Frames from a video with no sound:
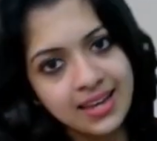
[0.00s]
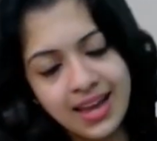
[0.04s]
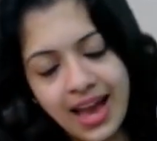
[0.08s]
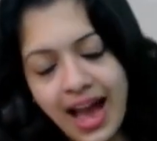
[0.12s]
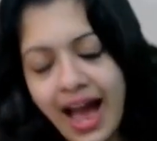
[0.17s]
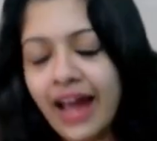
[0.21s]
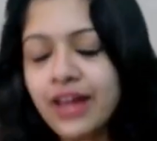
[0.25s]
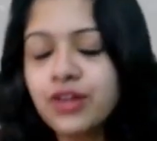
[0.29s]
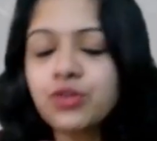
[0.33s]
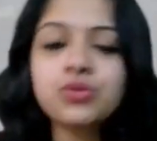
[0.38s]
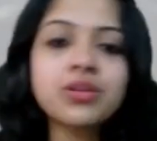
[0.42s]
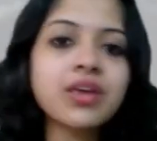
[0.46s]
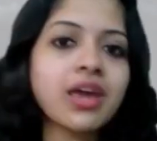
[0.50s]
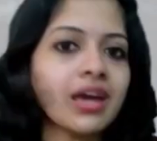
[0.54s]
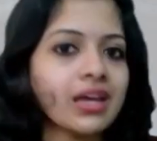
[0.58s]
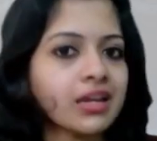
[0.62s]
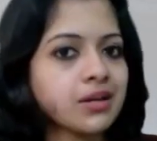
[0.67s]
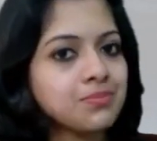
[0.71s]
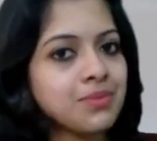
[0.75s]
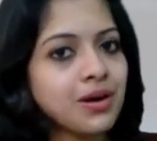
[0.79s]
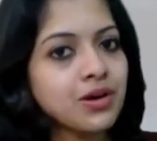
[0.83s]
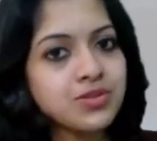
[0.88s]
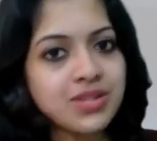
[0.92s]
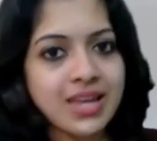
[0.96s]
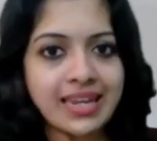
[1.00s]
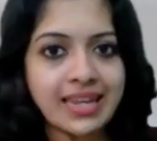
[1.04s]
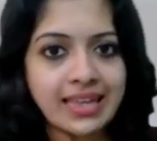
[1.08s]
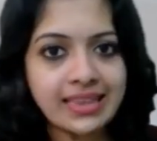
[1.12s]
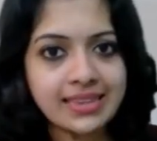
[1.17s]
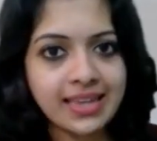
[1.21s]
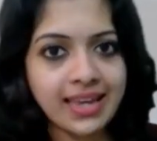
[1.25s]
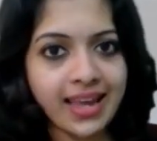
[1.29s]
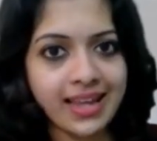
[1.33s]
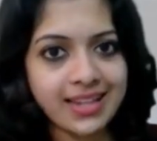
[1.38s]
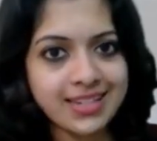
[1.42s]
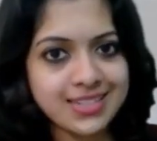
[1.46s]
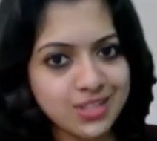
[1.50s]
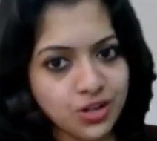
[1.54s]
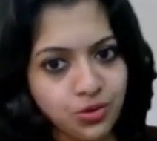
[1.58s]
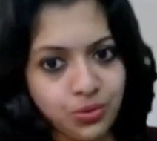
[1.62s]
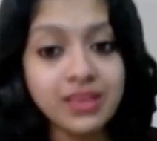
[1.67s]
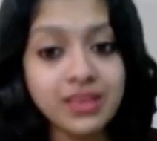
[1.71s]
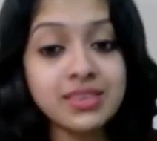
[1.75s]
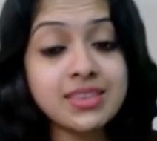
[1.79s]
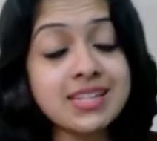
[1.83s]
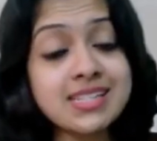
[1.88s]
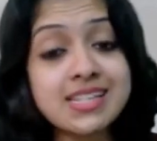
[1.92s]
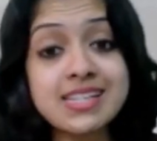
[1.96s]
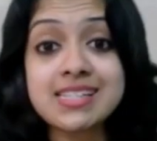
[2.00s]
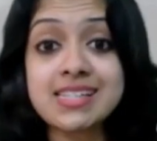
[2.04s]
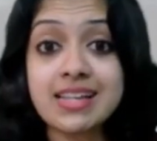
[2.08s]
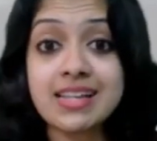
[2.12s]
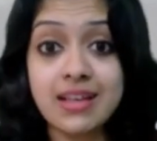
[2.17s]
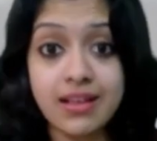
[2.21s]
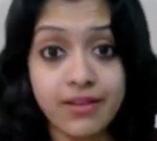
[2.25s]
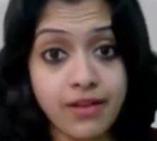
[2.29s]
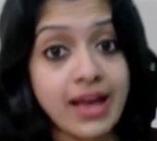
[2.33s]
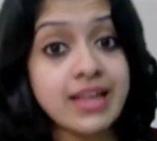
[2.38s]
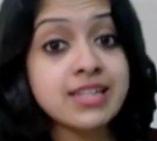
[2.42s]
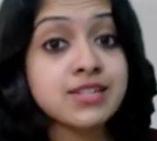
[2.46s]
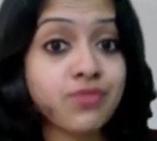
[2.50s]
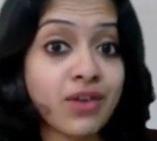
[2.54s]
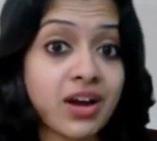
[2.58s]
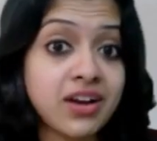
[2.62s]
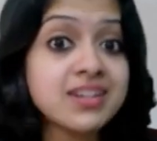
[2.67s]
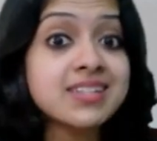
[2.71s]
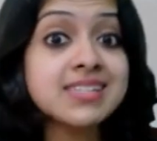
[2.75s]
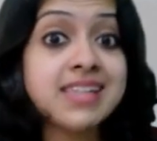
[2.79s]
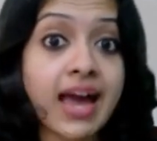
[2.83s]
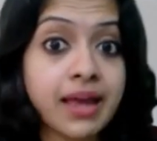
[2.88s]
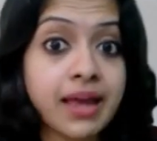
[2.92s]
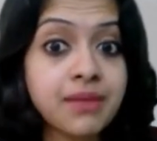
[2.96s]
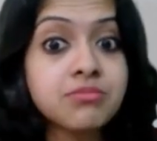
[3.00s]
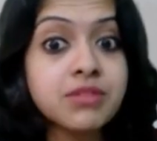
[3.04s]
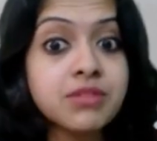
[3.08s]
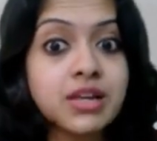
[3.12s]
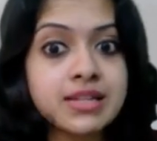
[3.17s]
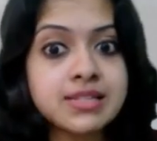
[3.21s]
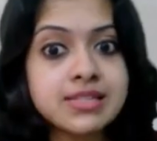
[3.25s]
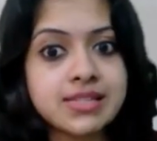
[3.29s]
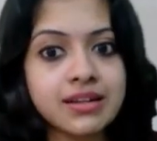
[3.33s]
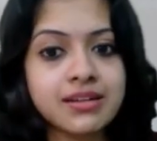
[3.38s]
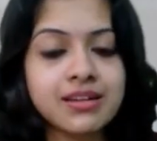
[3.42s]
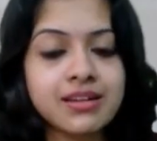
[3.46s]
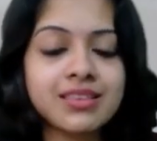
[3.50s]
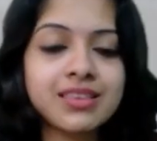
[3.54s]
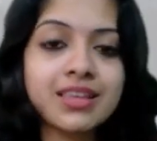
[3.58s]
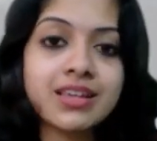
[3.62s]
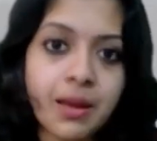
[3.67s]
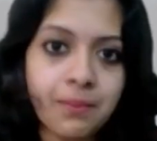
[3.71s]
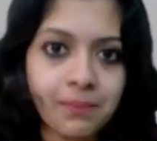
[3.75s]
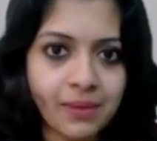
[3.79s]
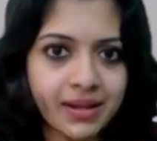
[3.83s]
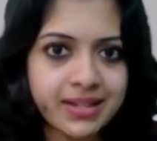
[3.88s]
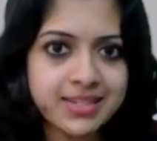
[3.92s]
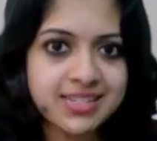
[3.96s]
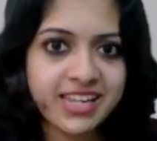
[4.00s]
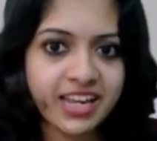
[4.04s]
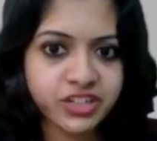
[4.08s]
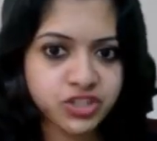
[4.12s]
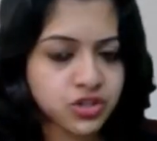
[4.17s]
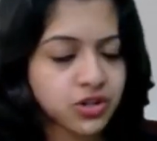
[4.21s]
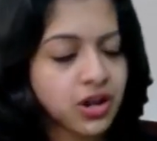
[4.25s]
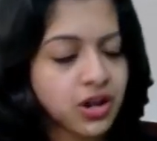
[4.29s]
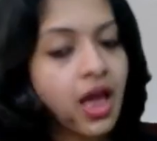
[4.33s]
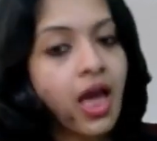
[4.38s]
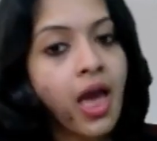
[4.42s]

I don't care about anything else. Okay, this is as far as I am concerned in the comment section.